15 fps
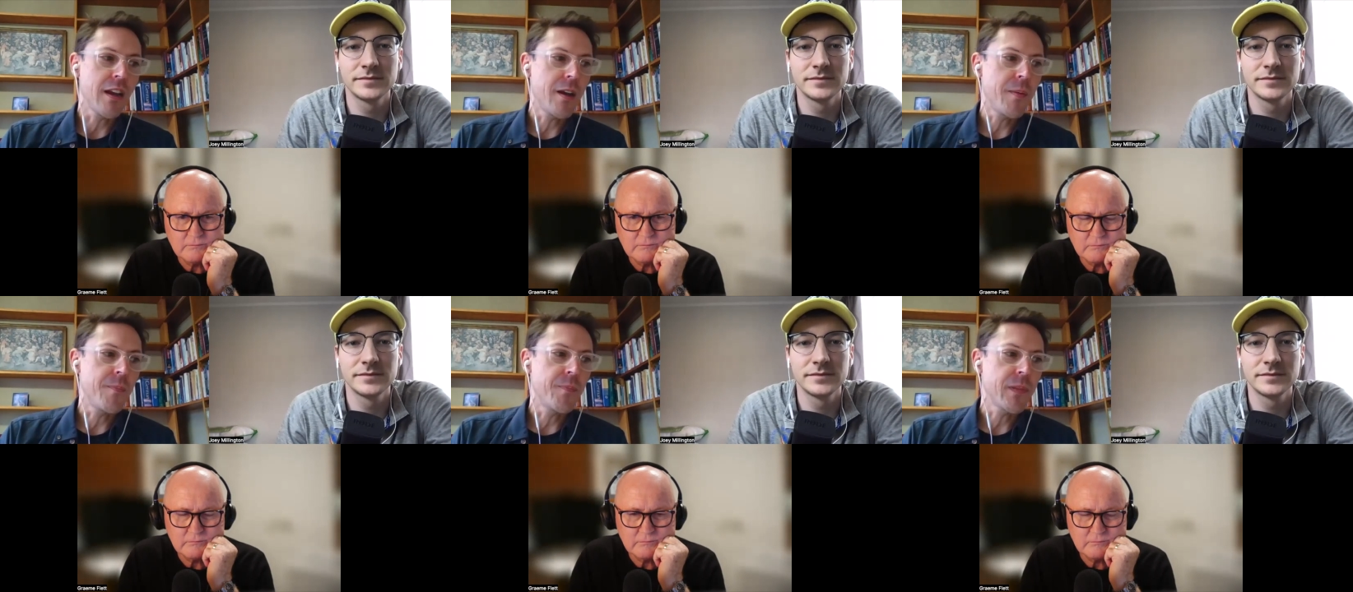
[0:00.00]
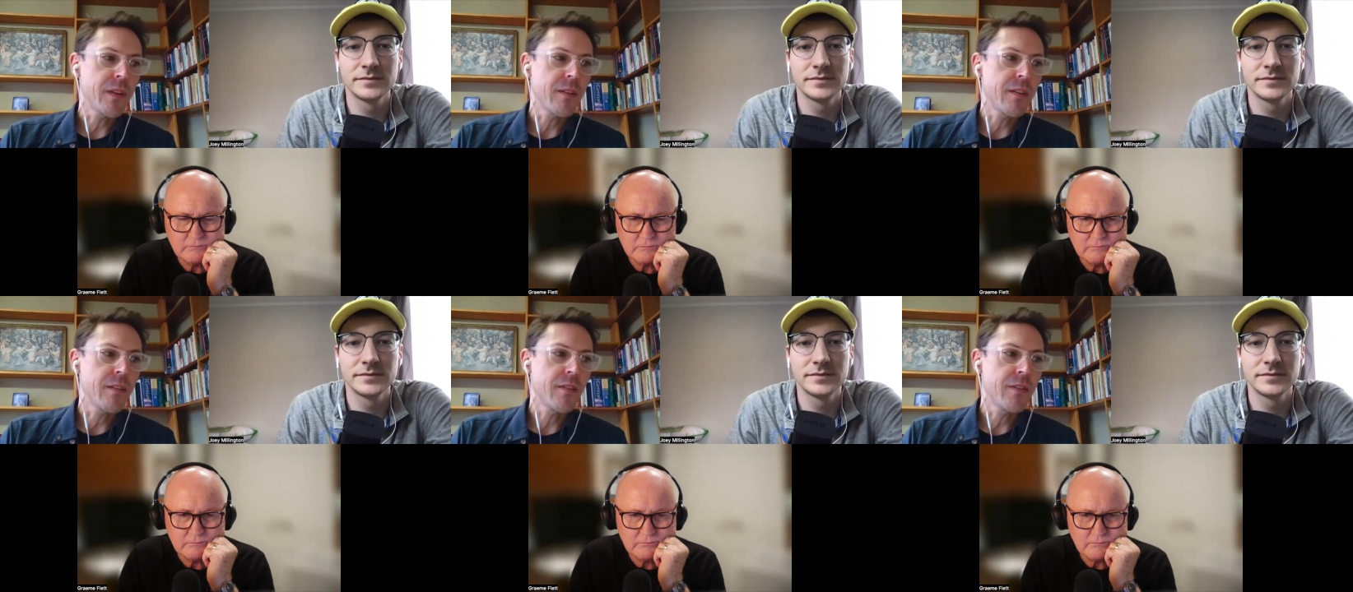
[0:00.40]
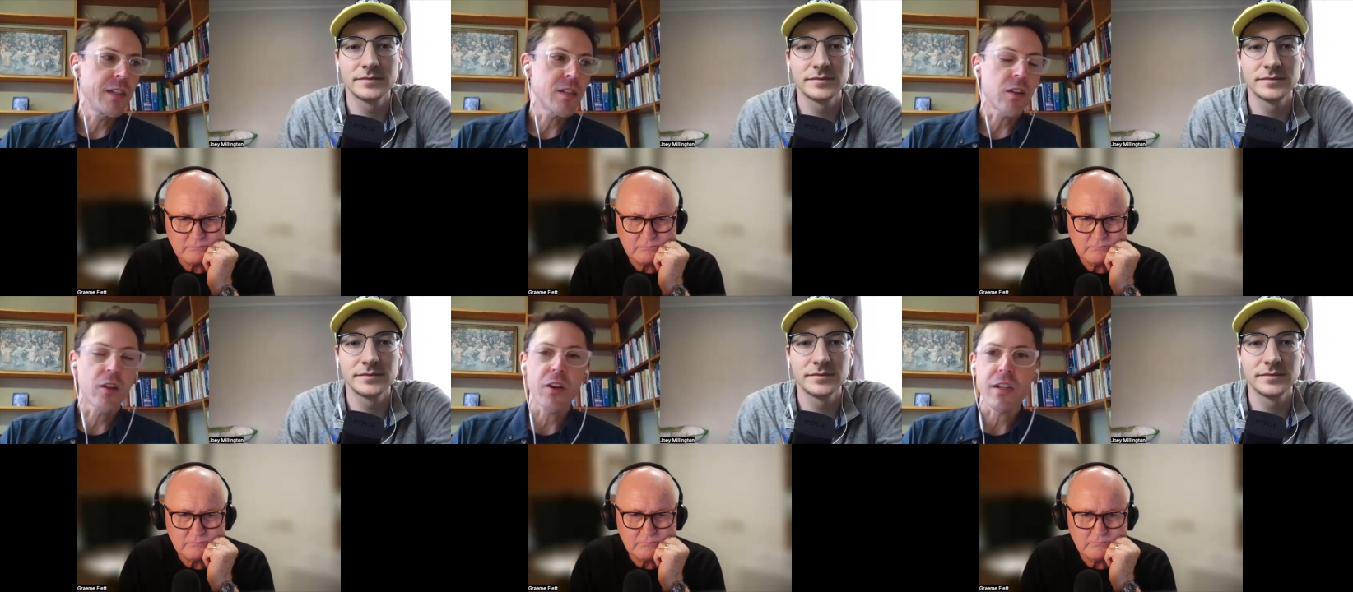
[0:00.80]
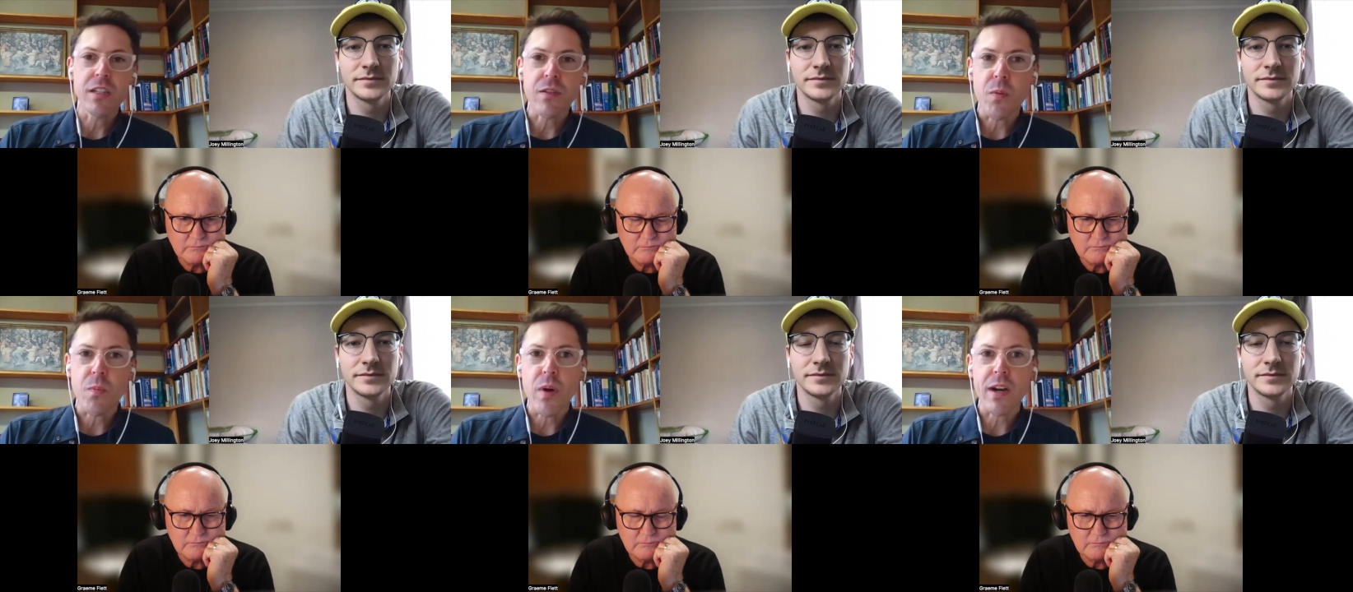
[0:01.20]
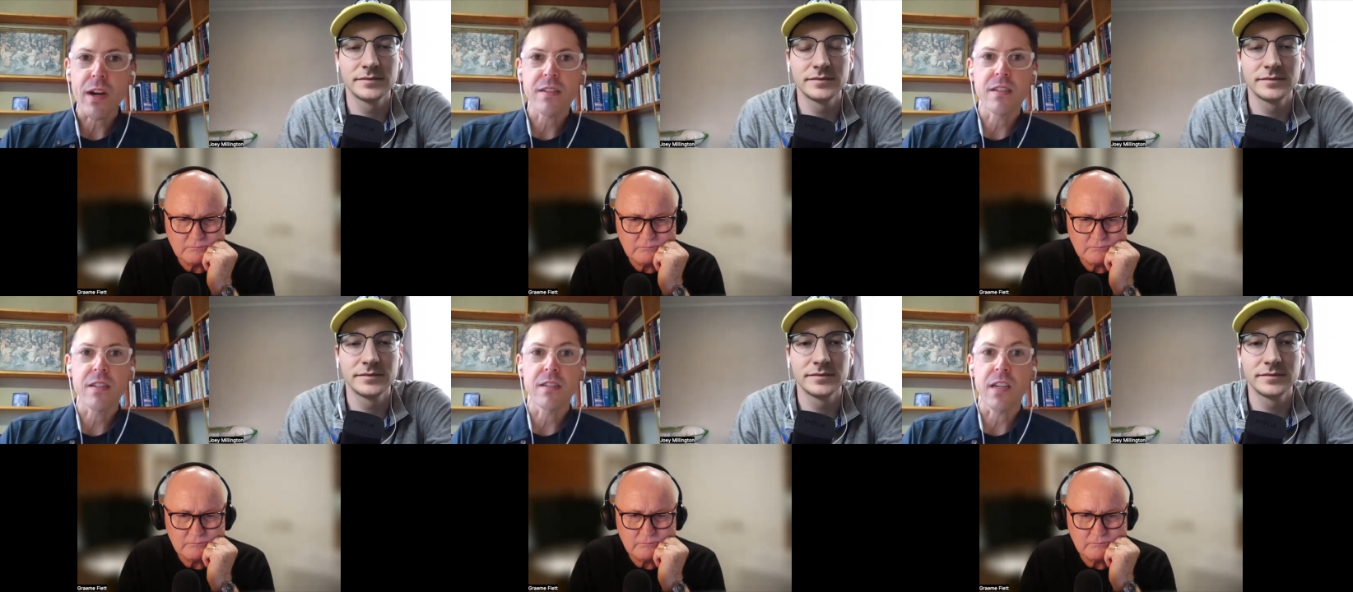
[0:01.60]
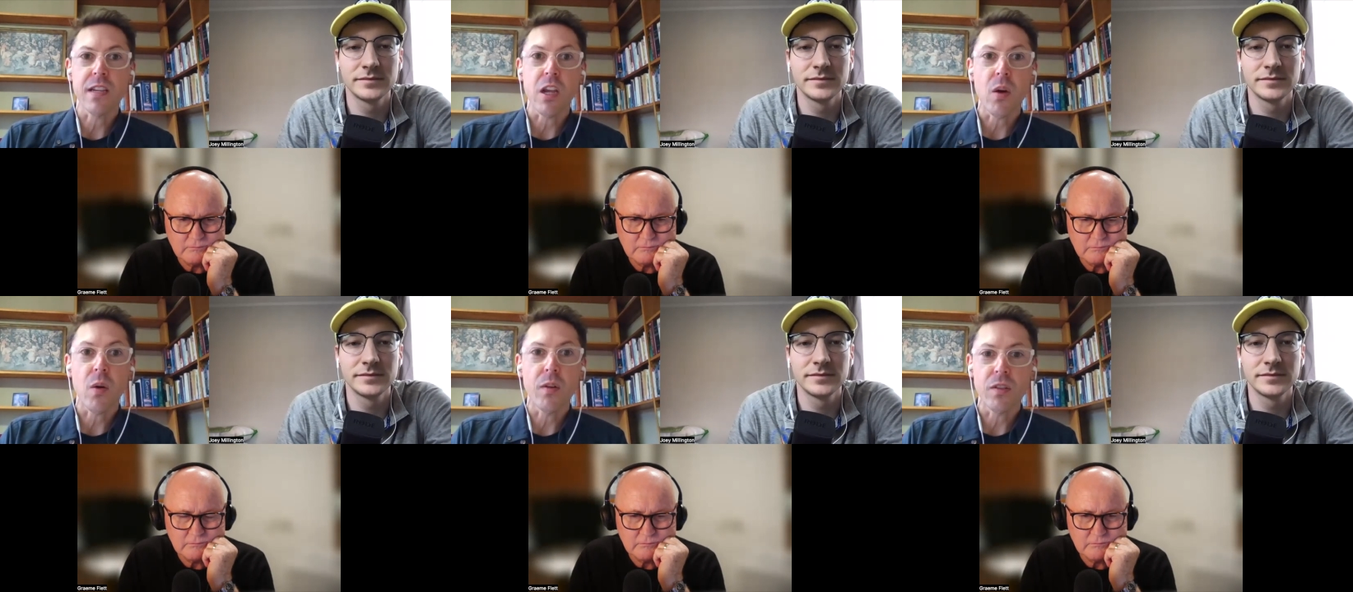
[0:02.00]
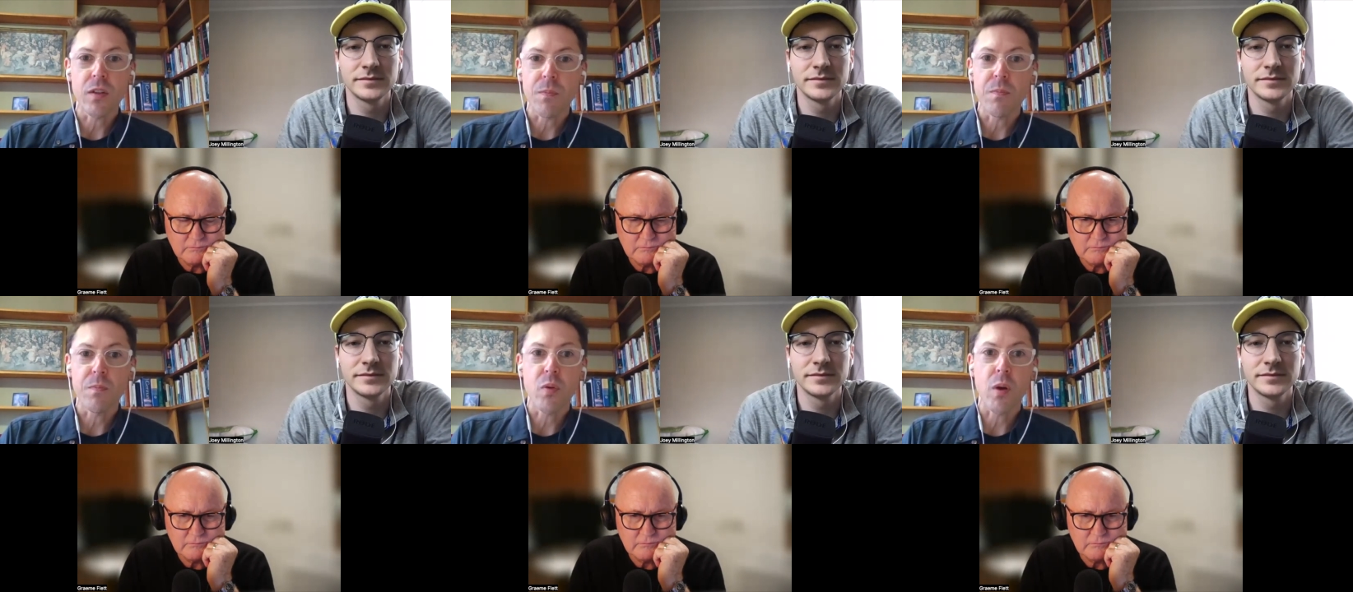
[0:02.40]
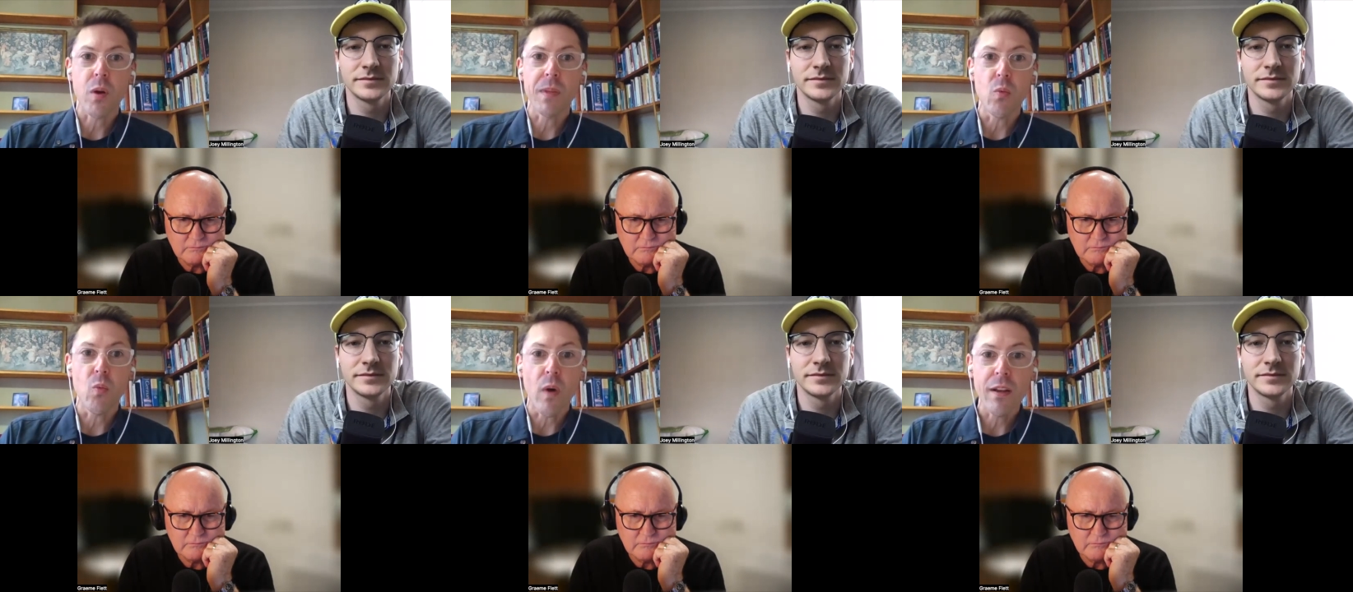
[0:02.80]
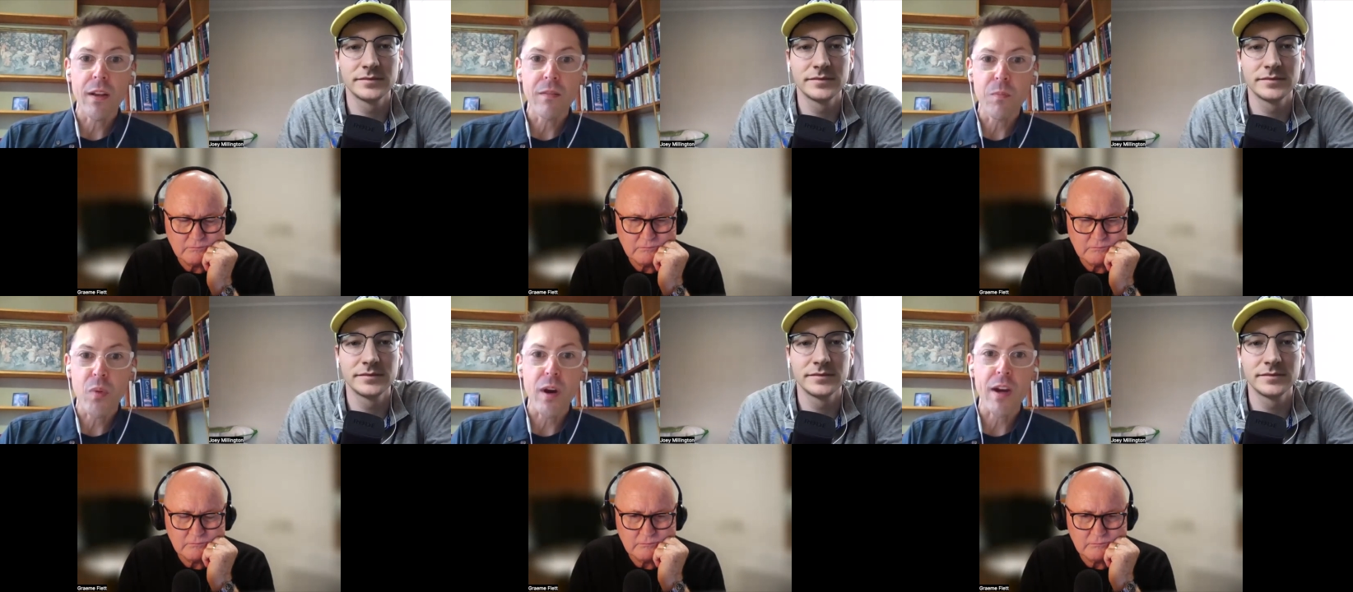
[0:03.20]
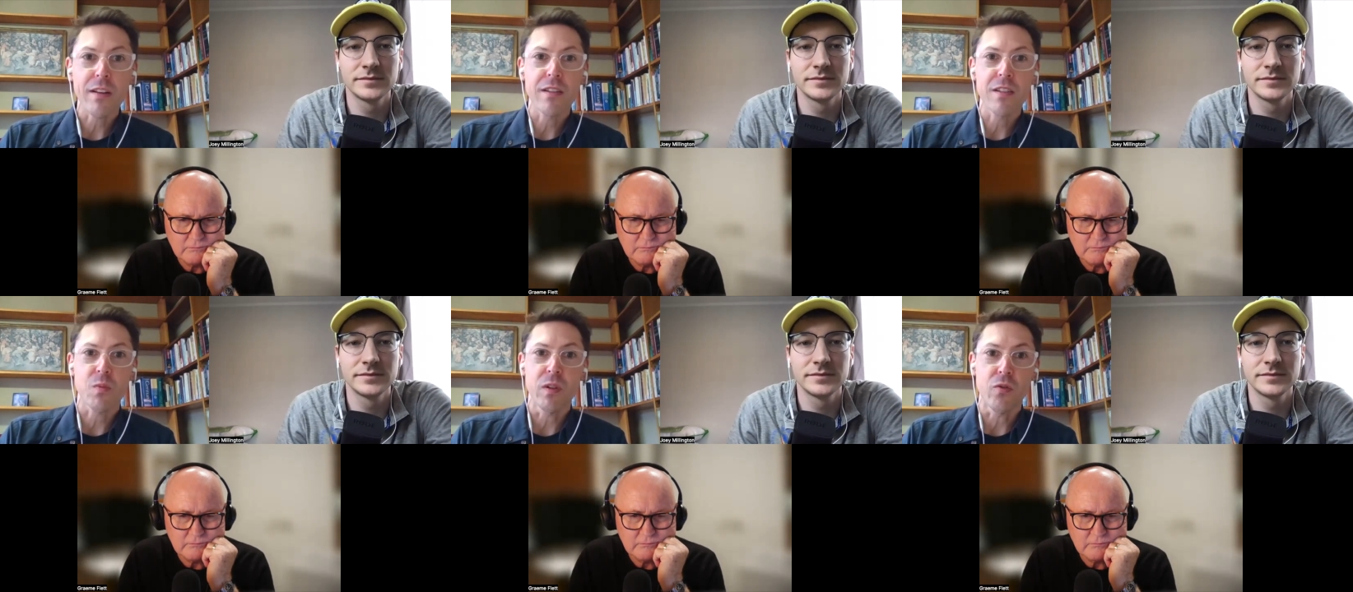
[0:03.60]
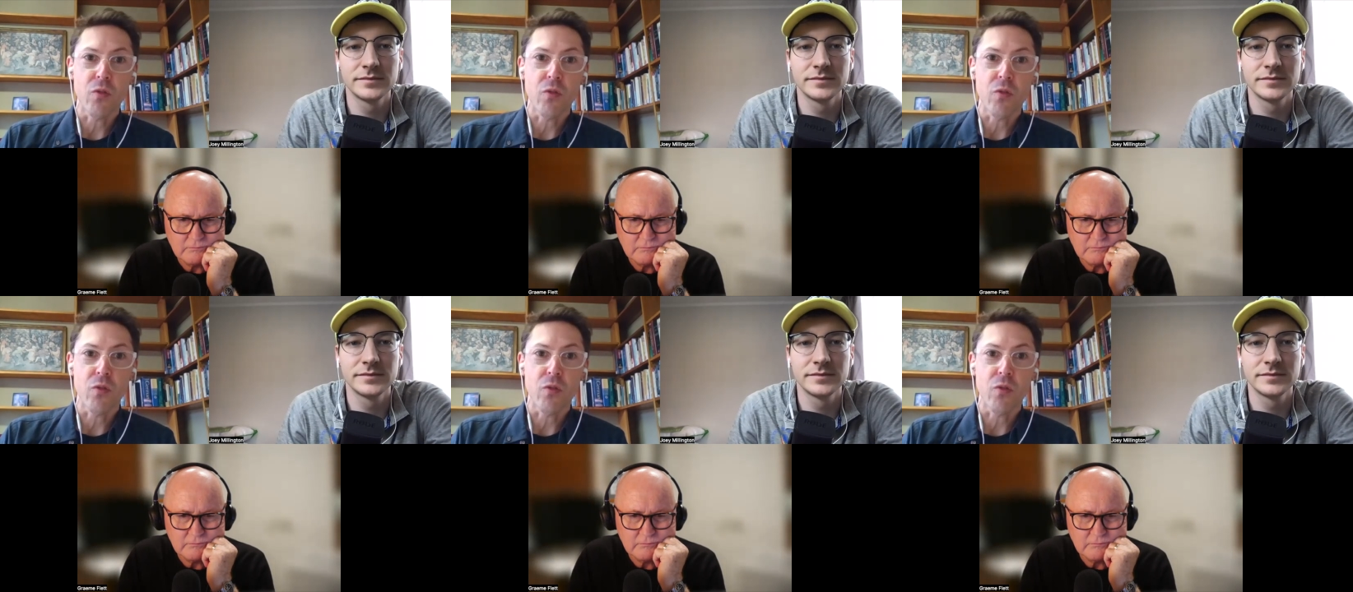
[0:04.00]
Speaker 1: Um, there's a lot of different practices that go into probably one practice.